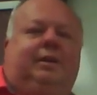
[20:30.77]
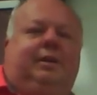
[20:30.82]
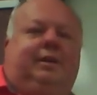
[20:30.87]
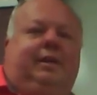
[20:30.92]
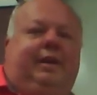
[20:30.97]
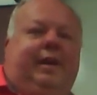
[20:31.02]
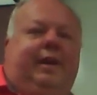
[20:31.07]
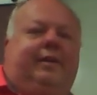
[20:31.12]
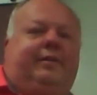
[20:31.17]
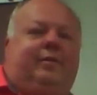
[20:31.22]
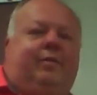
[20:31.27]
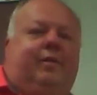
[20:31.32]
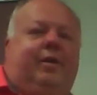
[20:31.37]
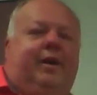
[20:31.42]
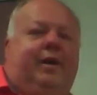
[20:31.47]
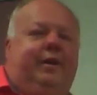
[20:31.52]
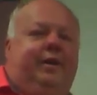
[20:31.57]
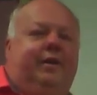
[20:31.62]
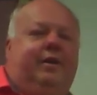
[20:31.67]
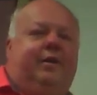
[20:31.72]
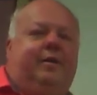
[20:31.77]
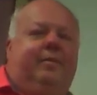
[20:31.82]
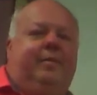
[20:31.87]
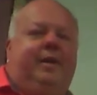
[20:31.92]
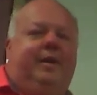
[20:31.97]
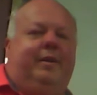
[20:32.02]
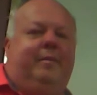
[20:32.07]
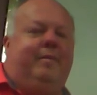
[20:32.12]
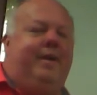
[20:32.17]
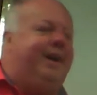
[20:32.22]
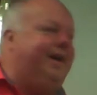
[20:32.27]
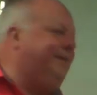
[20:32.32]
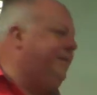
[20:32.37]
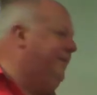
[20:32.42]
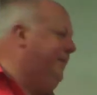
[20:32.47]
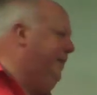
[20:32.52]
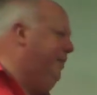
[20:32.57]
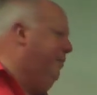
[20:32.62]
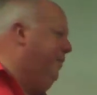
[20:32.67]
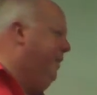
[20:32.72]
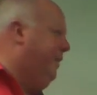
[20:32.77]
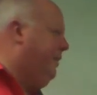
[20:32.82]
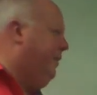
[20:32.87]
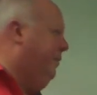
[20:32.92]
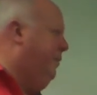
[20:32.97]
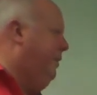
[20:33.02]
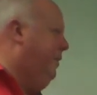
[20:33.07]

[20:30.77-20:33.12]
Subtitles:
guess what? You're going to be in the back seat with them.